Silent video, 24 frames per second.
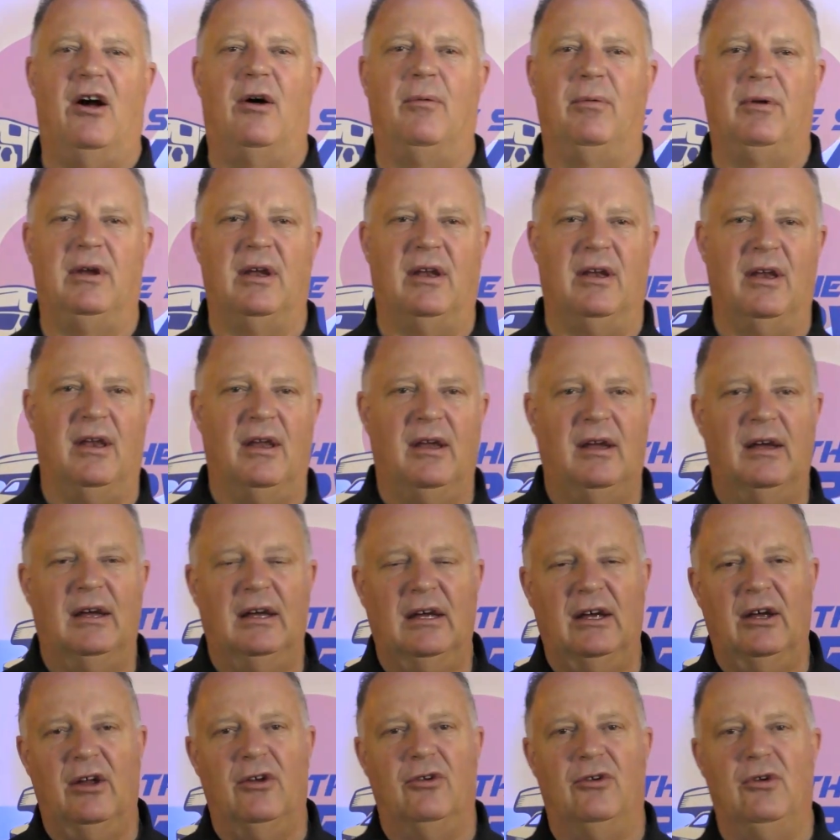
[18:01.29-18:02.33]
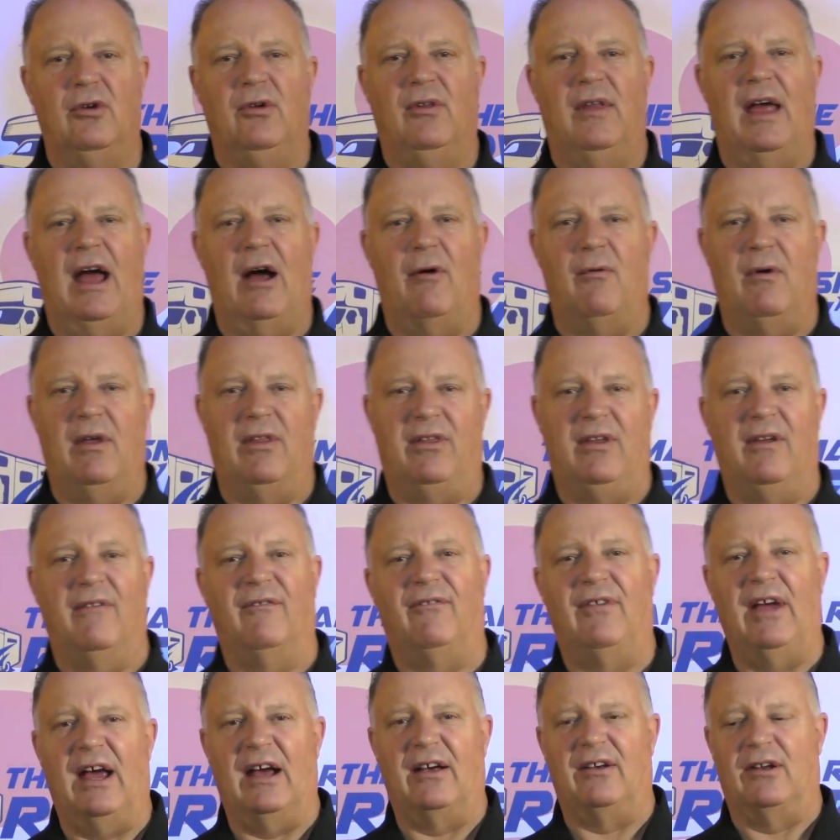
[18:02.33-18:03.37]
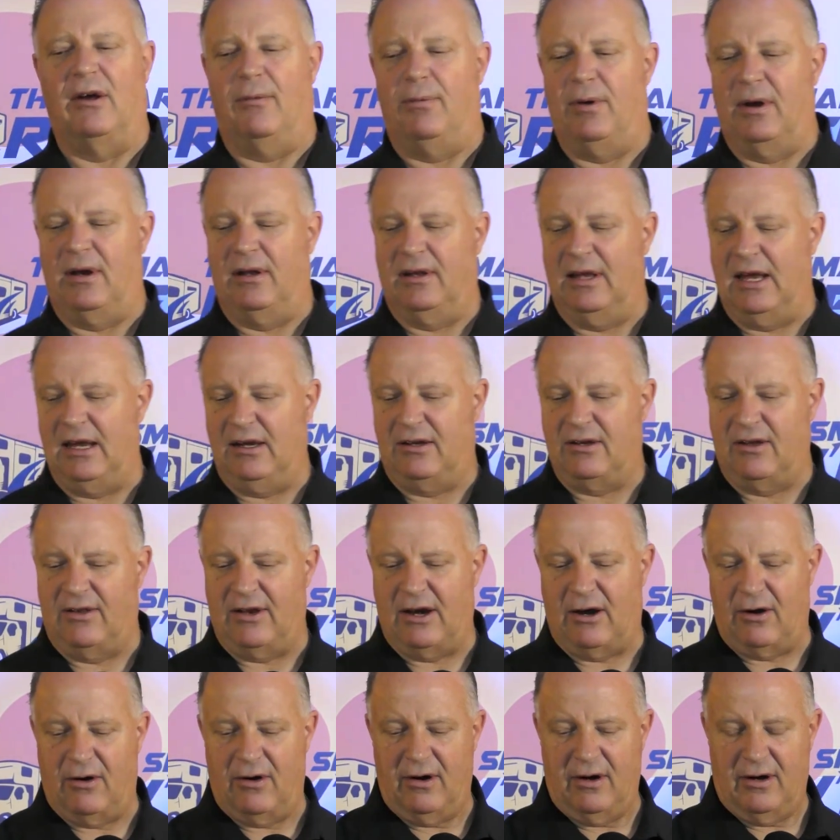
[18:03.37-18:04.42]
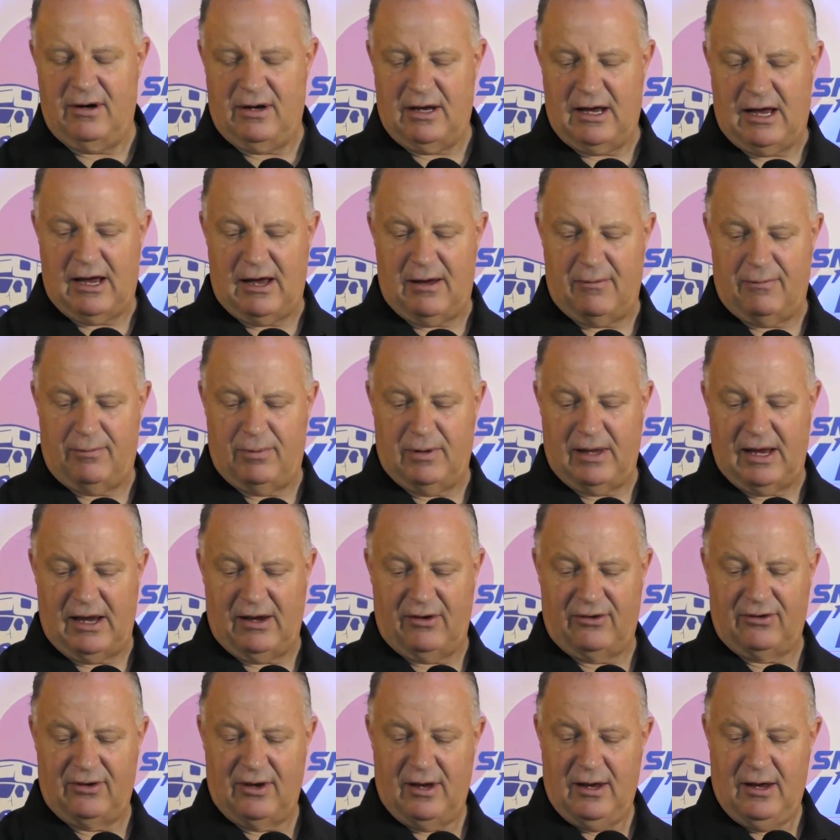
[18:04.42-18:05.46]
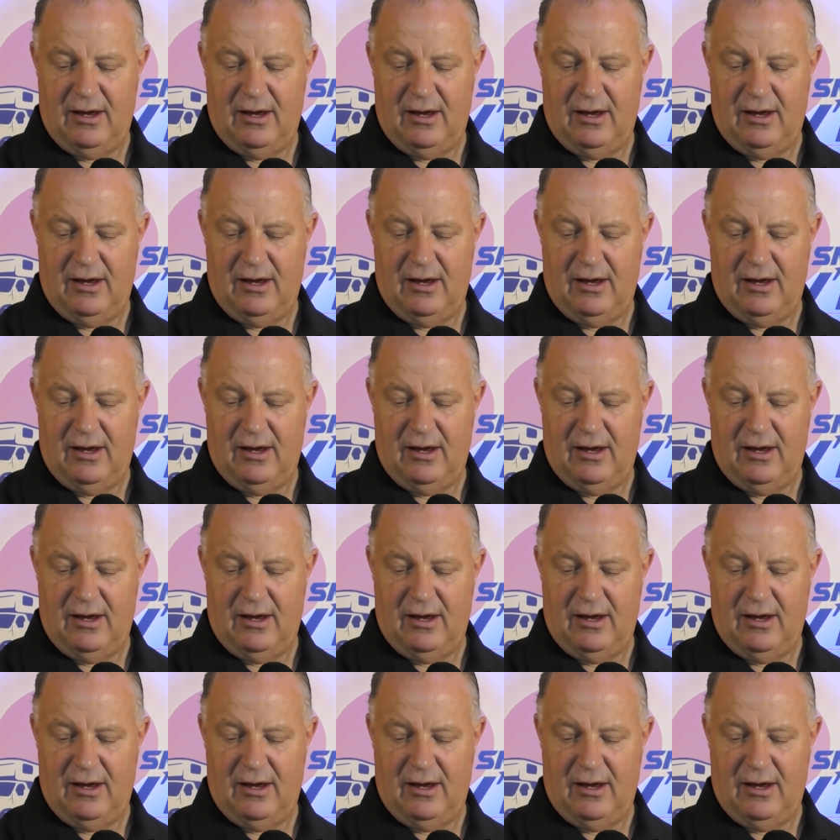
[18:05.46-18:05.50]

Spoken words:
can do that with you. In fact, I'll put a link to their place